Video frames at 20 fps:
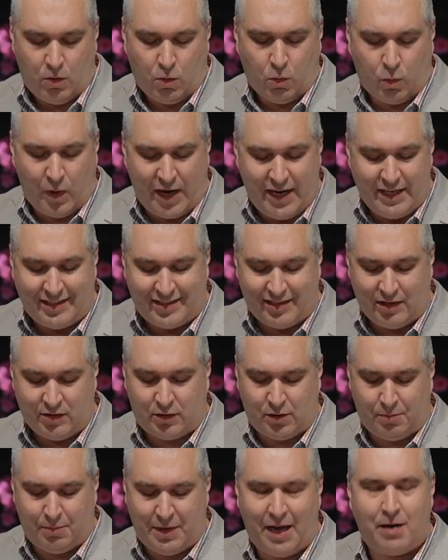
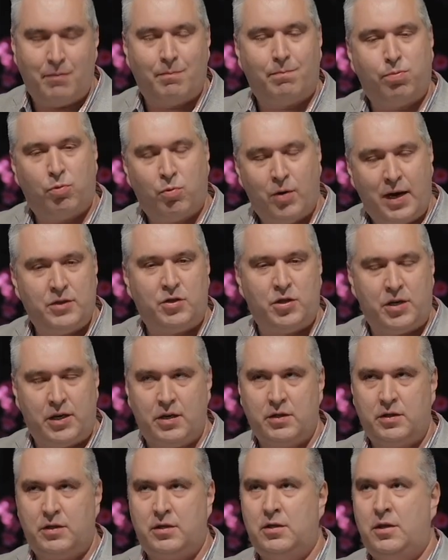racism and
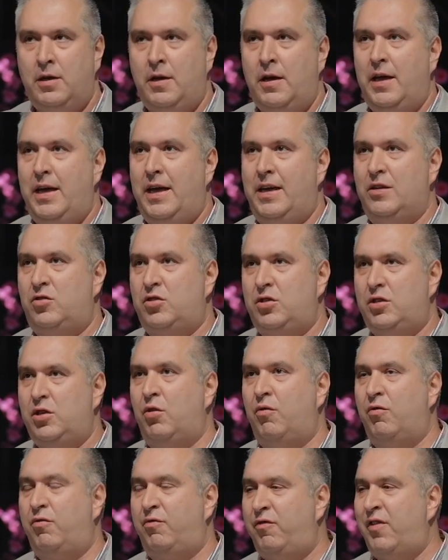prejudice is
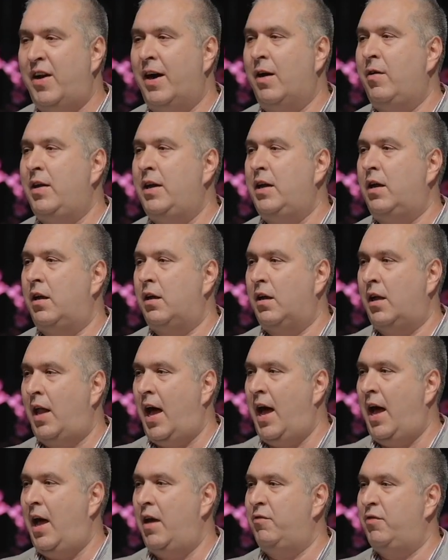still very
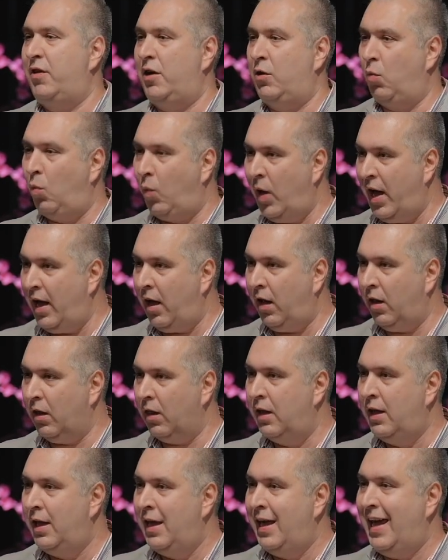alive and
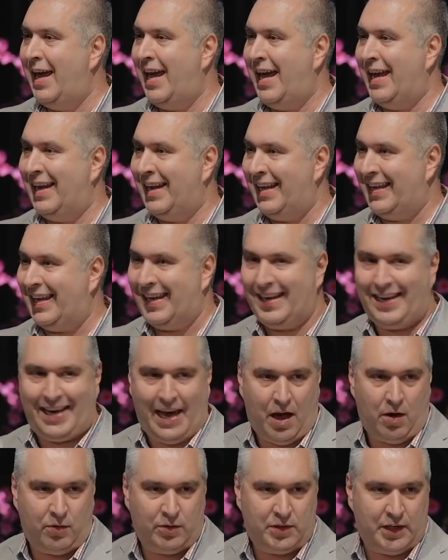well in Licking
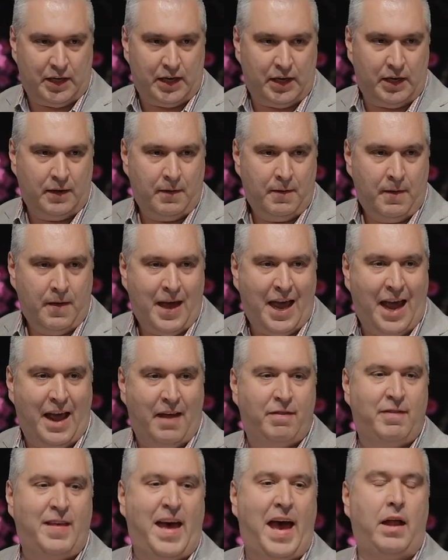County.
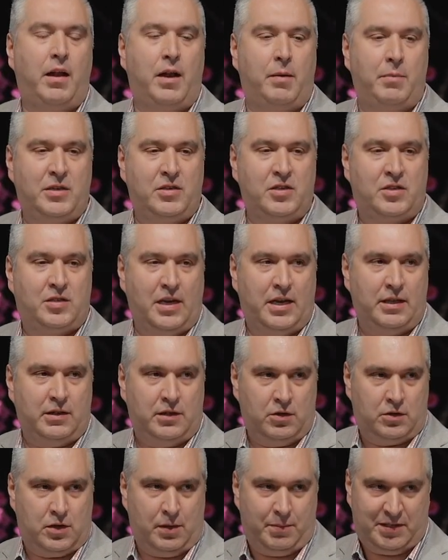And that, let me say
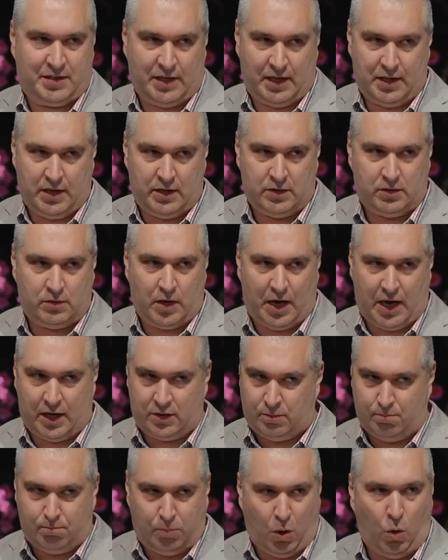this
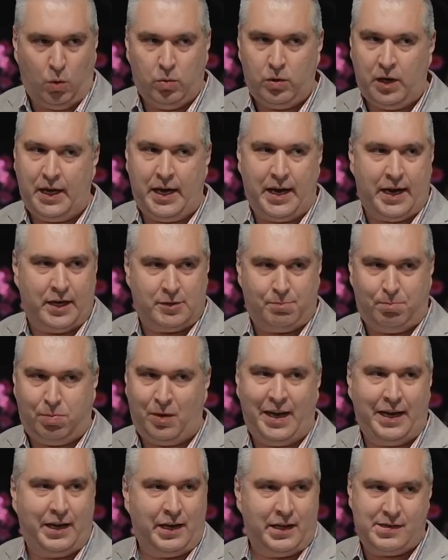as boldly and as
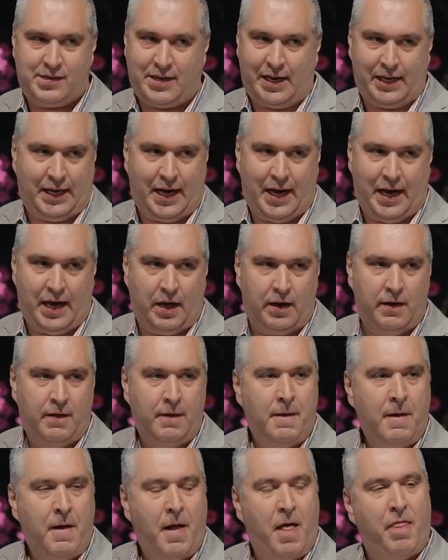plainly as I can,
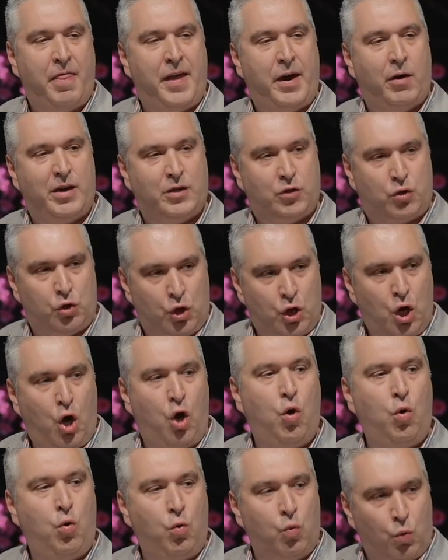there is
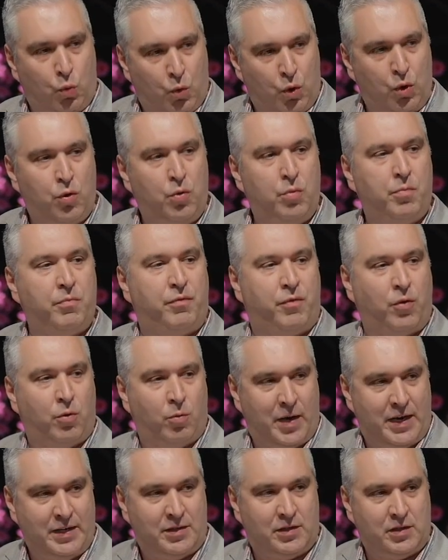no room for
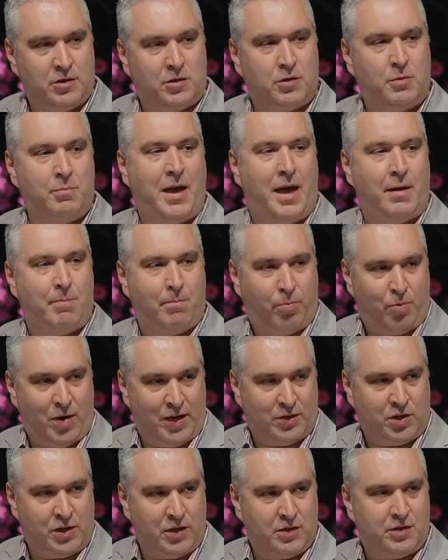racism and
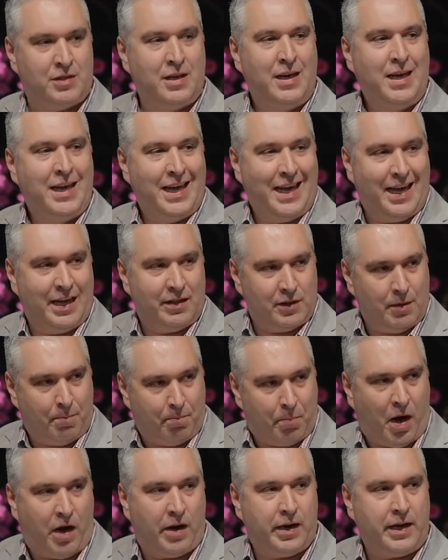prejudice in the
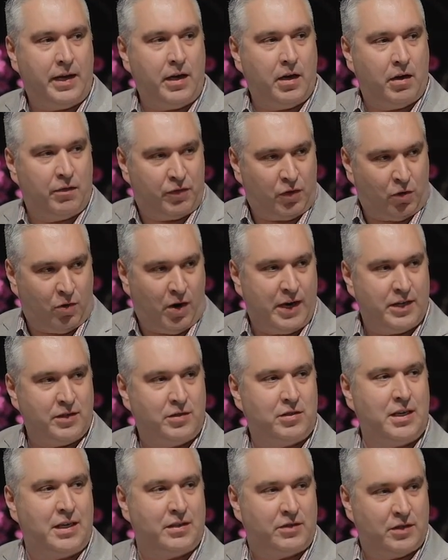body of
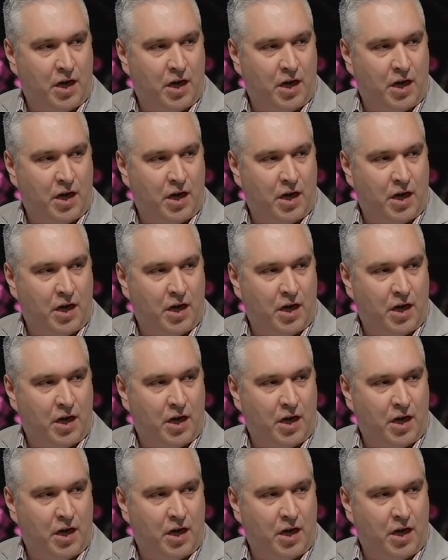Christ. It's